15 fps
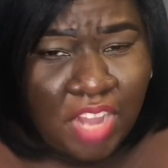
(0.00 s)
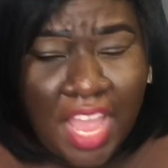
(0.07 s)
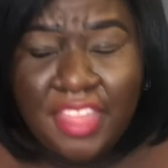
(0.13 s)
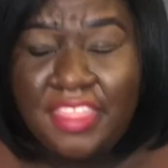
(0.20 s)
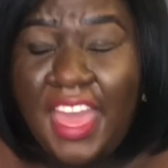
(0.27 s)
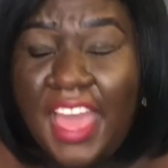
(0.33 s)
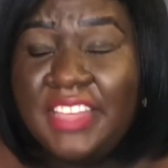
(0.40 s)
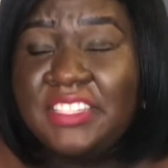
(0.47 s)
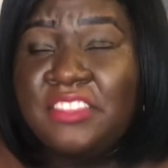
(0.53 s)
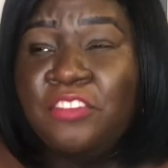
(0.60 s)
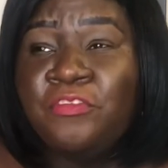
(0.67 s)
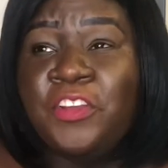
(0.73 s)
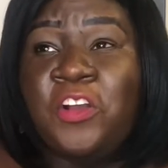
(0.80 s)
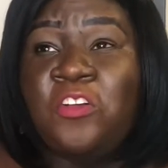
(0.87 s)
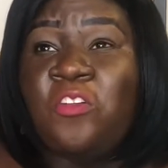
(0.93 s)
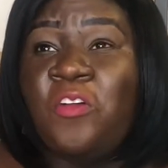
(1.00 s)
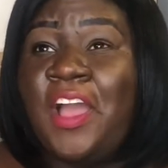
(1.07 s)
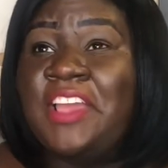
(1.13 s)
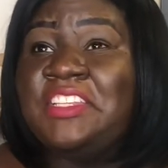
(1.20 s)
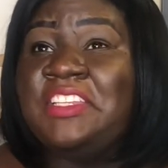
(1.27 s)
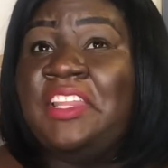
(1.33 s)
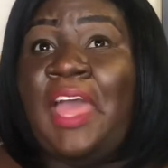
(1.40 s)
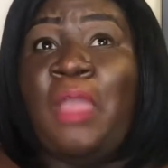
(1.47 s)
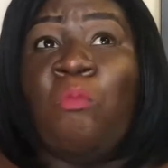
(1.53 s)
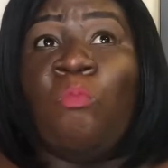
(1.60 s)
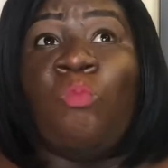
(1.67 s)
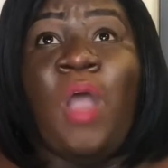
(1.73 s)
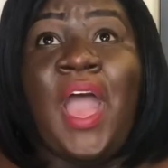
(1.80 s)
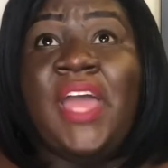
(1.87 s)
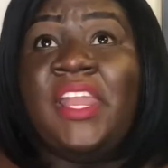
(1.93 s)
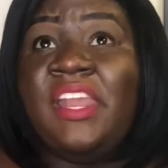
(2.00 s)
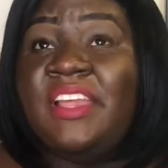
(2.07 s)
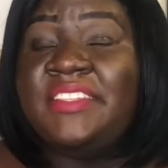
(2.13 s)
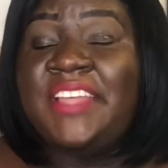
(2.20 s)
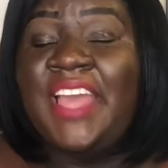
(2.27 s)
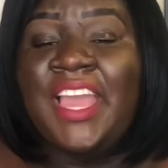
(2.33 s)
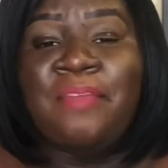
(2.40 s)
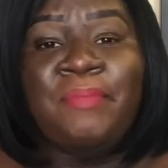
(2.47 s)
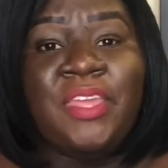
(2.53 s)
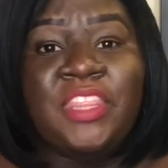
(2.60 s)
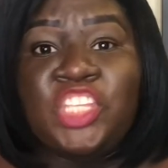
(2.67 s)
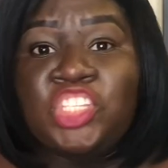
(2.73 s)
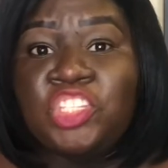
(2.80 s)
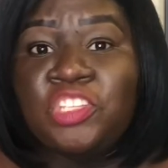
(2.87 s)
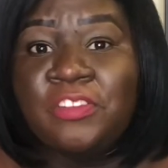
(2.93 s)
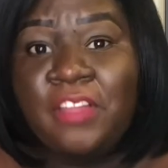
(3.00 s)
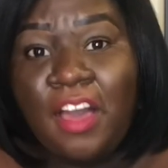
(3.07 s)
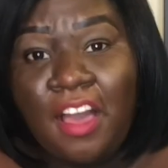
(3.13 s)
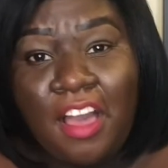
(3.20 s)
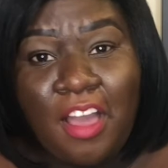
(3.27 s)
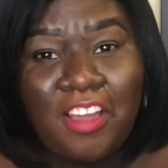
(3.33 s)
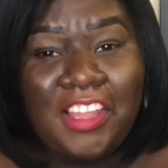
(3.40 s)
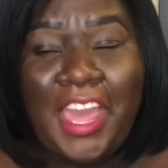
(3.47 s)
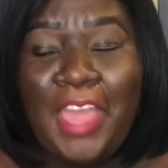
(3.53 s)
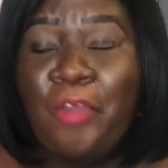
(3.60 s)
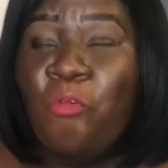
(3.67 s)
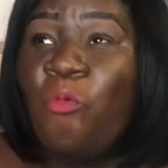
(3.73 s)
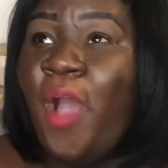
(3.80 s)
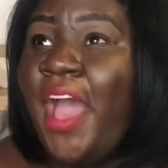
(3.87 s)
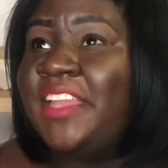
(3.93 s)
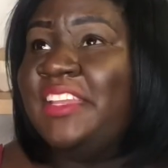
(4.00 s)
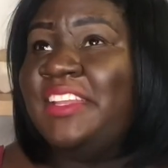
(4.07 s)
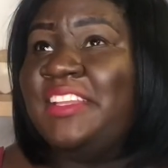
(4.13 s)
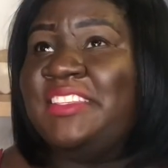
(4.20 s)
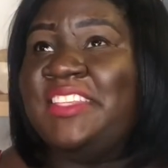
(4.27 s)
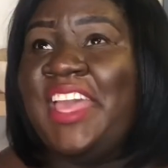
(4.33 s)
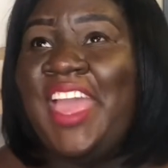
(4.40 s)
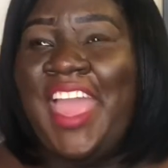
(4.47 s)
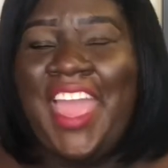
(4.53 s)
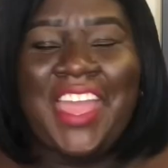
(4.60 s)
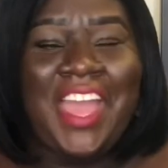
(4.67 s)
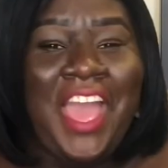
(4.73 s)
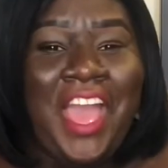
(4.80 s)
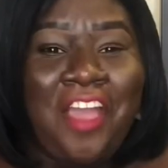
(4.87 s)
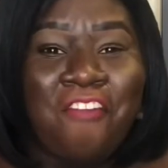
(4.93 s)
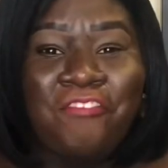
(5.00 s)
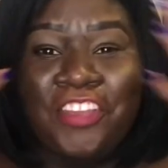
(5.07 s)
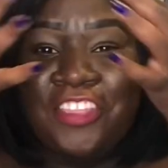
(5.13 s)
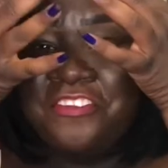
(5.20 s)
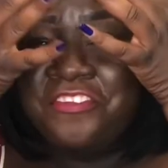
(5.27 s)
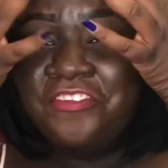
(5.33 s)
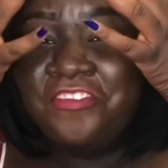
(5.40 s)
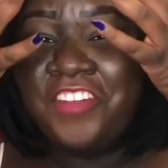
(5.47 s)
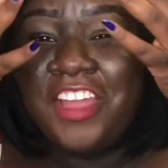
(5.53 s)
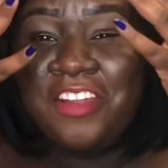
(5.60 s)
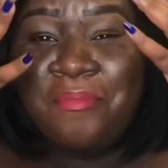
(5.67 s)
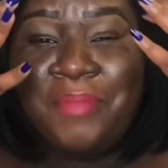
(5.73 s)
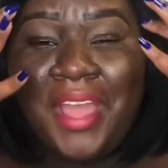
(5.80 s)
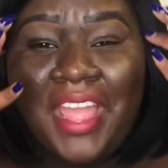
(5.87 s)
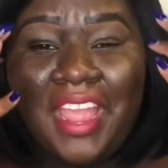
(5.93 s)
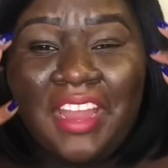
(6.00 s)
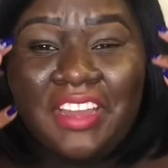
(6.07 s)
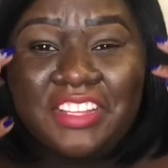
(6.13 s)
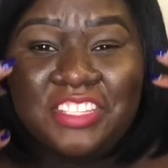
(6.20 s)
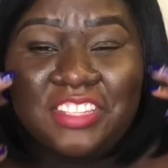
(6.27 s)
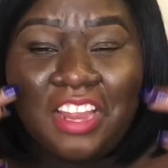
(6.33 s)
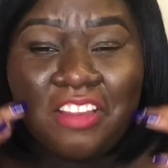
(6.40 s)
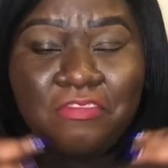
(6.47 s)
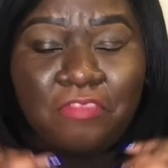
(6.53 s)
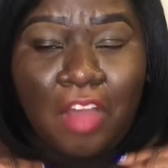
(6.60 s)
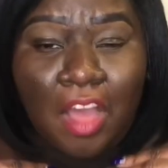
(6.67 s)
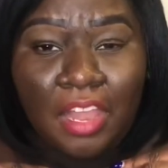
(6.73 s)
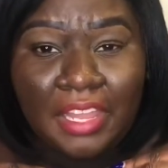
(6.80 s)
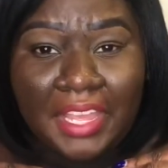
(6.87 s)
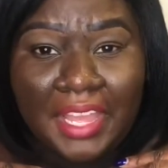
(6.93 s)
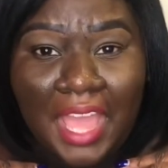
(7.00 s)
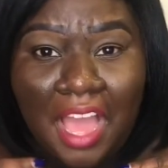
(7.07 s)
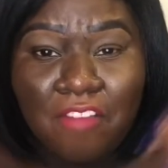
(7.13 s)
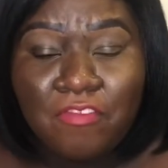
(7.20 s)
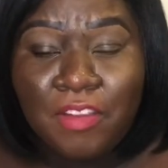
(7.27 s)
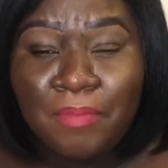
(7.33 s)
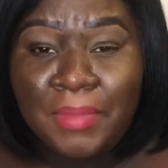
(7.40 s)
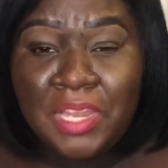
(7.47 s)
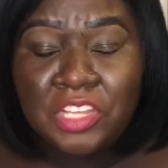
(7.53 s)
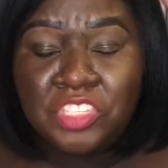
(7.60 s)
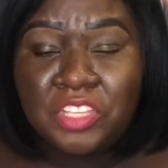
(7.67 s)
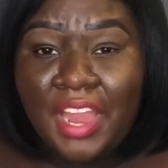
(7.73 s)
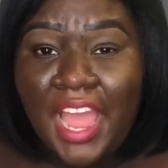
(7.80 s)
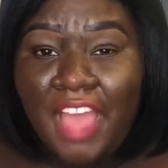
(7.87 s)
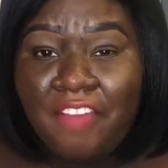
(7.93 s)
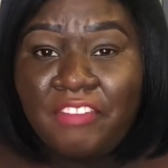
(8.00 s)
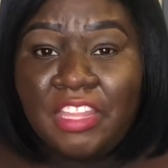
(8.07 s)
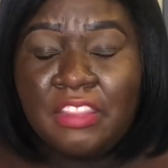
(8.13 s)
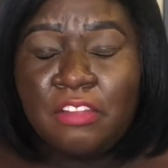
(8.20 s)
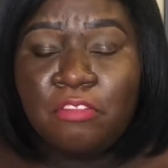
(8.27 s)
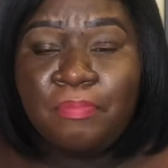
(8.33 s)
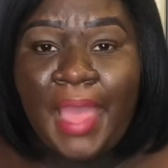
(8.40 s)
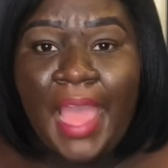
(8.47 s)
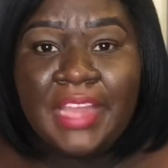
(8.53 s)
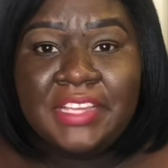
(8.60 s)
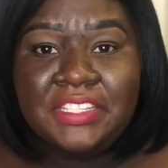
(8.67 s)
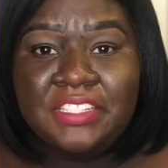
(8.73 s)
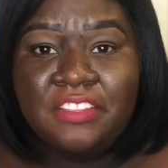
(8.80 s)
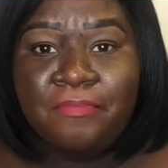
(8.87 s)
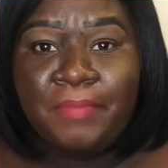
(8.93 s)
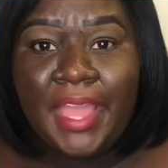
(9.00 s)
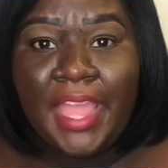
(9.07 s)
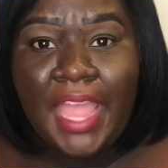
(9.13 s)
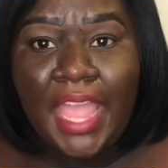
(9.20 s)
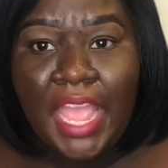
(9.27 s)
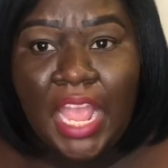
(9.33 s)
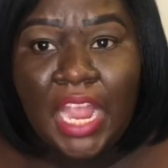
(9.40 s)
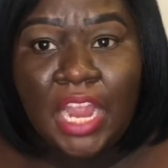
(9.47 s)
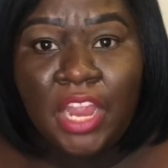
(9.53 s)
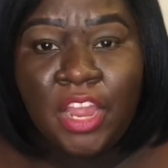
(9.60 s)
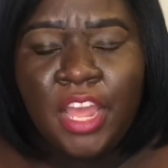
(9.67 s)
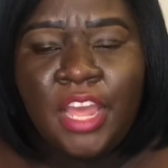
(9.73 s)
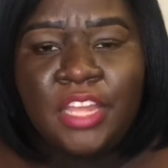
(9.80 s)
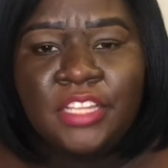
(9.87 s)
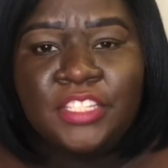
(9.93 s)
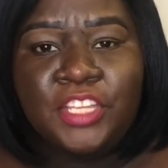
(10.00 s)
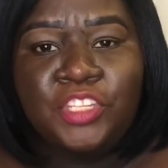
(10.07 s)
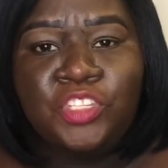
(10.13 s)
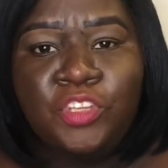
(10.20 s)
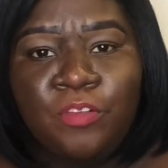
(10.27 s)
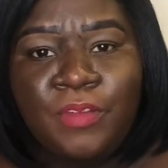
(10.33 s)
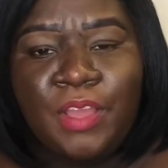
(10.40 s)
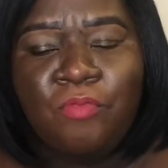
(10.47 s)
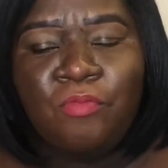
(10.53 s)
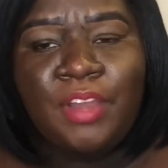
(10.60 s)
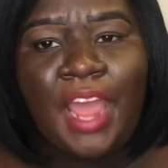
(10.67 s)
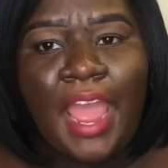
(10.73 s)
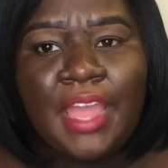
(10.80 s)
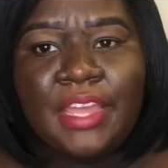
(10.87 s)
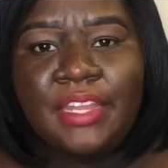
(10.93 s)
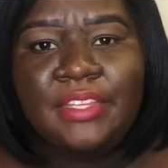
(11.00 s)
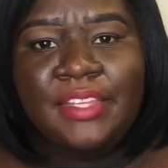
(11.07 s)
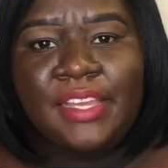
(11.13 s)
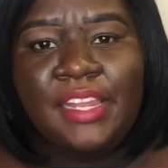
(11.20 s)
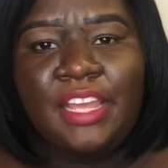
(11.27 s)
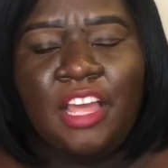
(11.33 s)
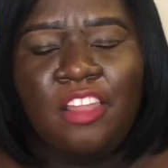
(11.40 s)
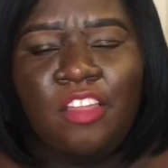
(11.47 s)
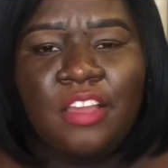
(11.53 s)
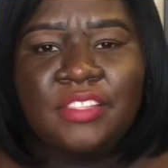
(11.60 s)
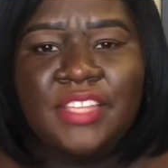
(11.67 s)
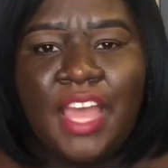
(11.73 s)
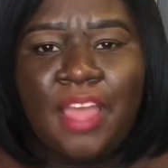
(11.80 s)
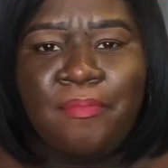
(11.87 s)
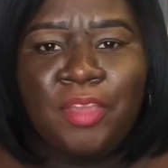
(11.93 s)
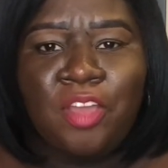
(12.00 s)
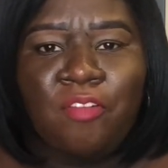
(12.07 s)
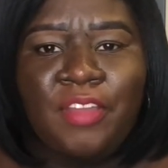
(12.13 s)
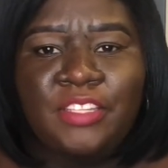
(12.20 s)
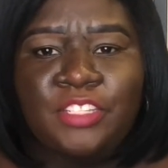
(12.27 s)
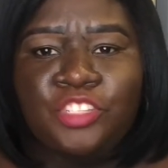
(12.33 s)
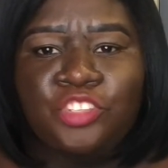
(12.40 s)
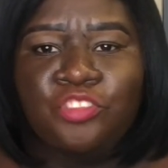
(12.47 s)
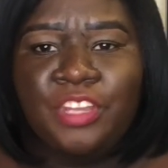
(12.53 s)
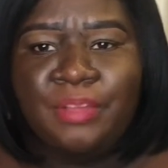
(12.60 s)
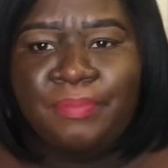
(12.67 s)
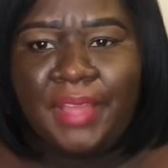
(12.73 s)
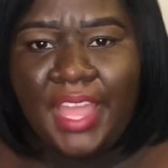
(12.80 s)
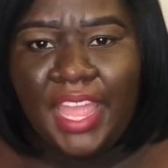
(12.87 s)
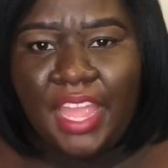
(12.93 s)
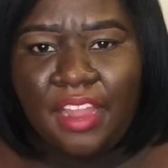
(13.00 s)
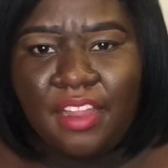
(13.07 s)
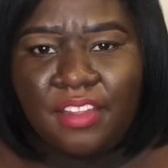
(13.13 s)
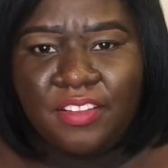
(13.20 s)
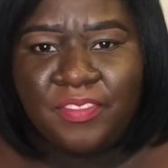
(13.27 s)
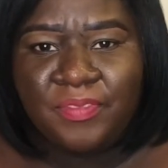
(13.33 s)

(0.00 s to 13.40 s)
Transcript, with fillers: That's the real question. Like, why did it take me this long? Like, why did it take for the front of my hair to start falling out, for me to start having little patches of my hair to do it when I could have did it a long time ago and to treat my hair?